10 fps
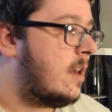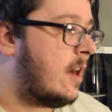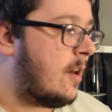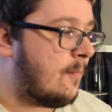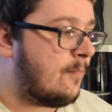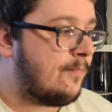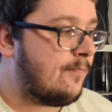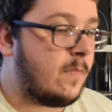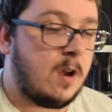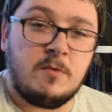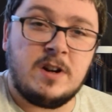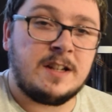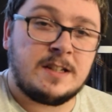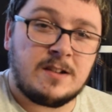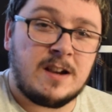Um, I'm really
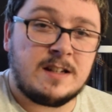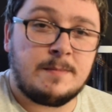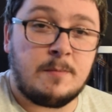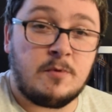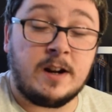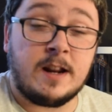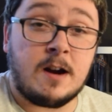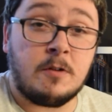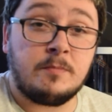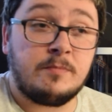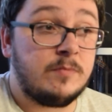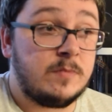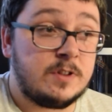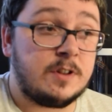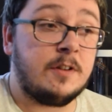excited to be bringing it out.
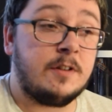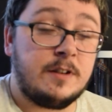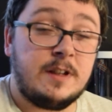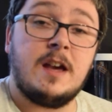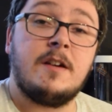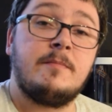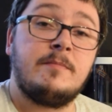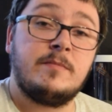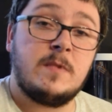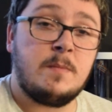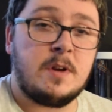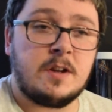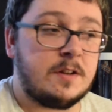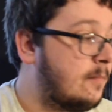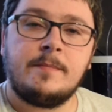So yeah, that'd be
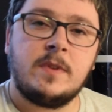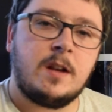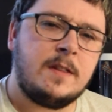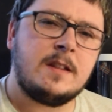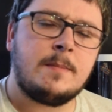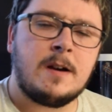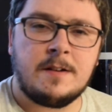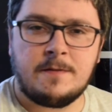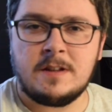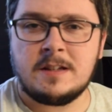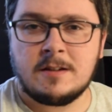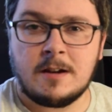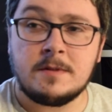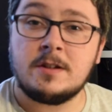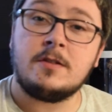good. I think that's about it for this
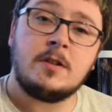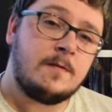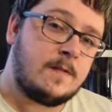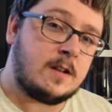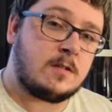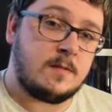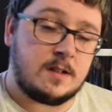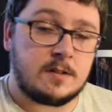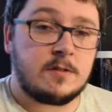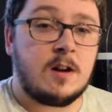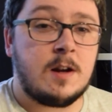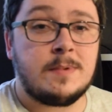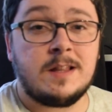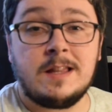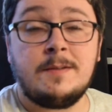time, so don't forget to comment and subscribe.
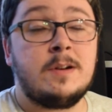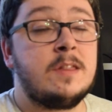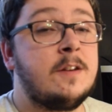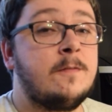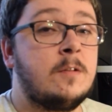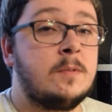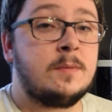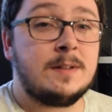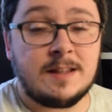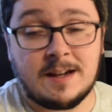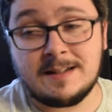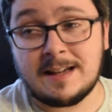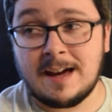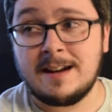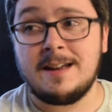Let me know you think. Follow me on Twitter, that is
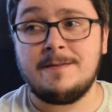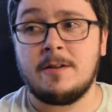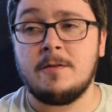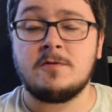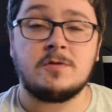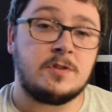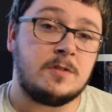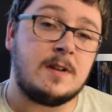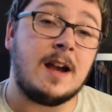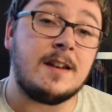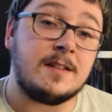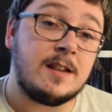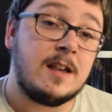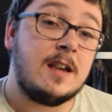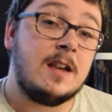at Over 2 and
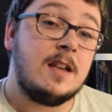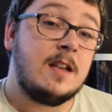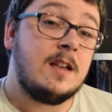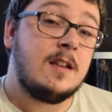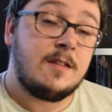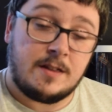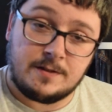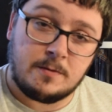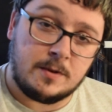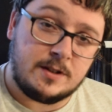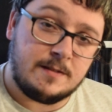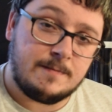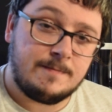thanks for watching.